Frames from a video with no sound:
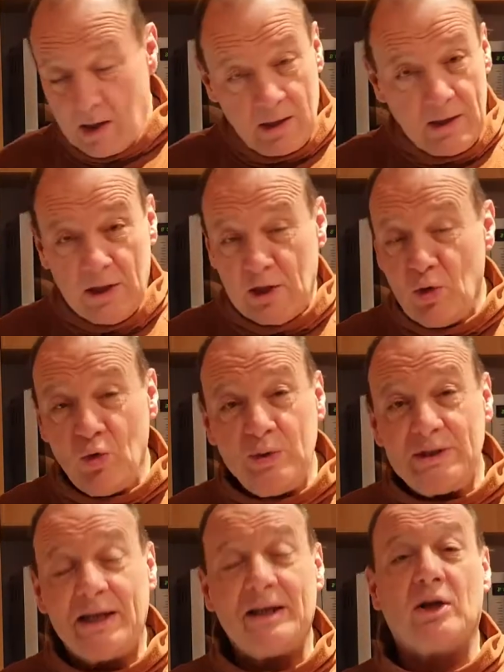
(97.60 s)
You can
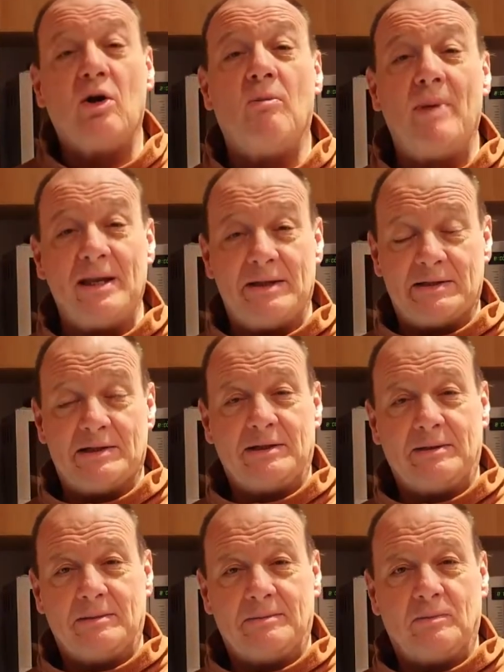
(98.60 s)
always add a comment.
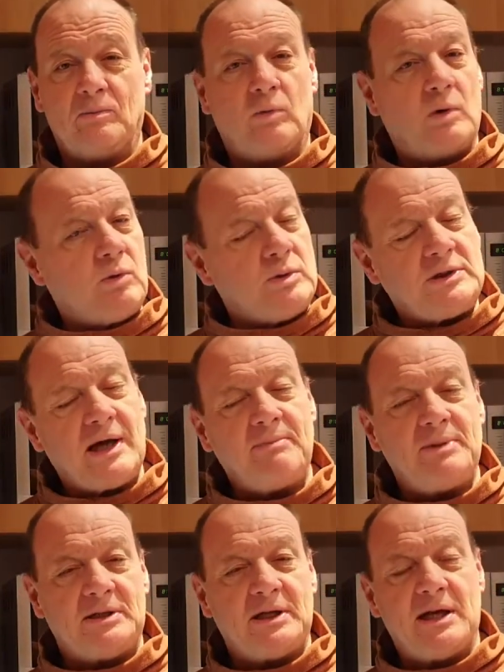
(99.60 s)
We're always
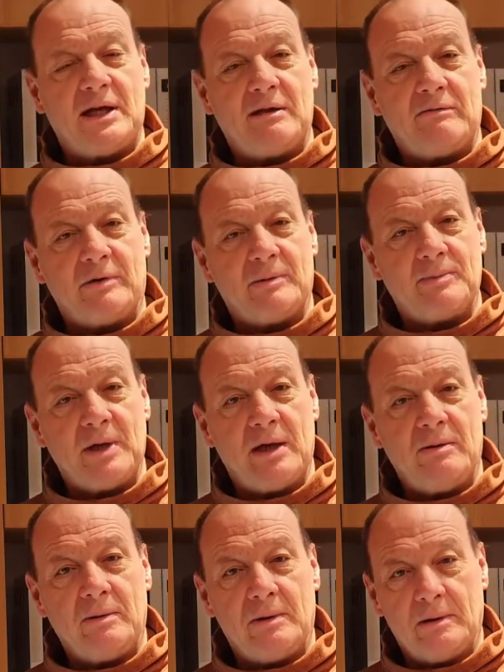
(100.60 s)
happy to hear from
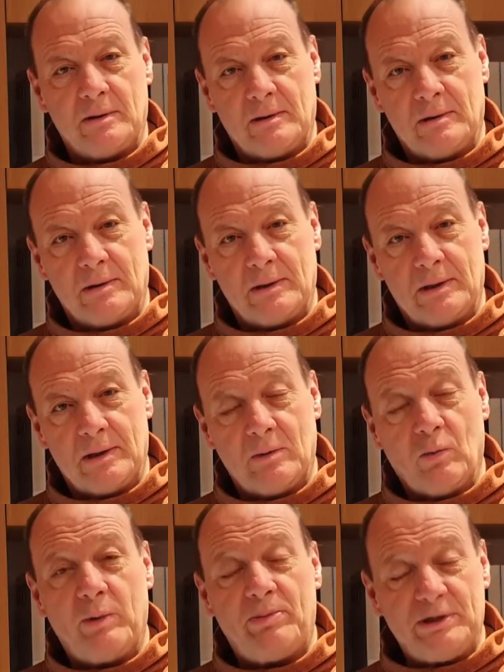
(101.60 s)
you.
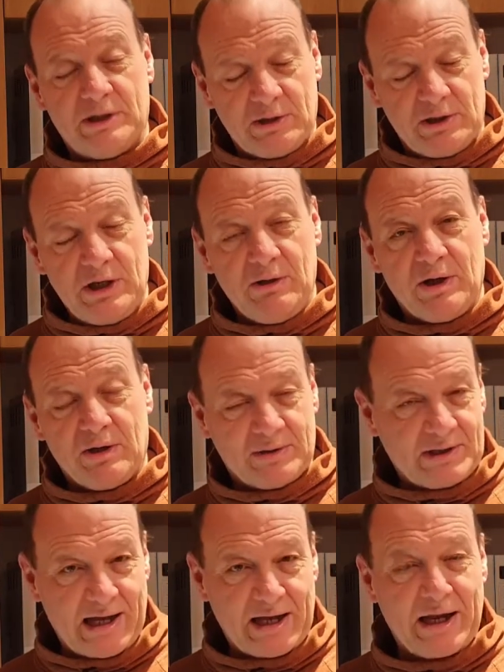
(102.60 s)
We produce new
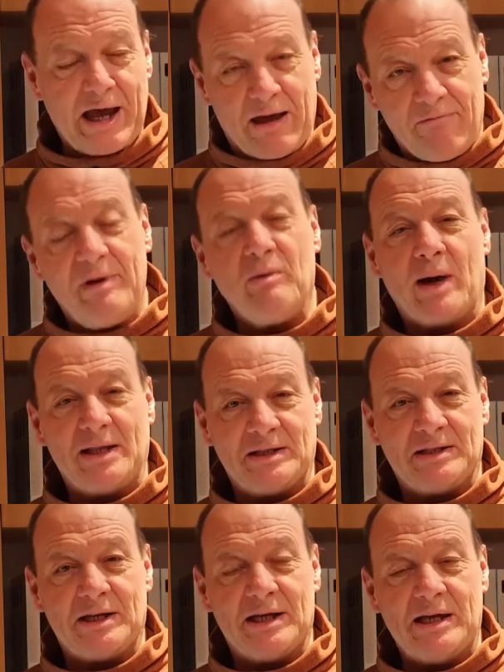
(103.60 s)
content every
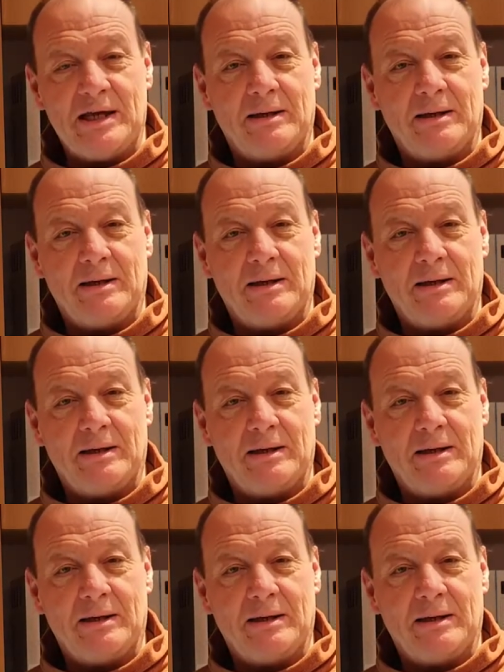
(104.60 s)
Wednesday.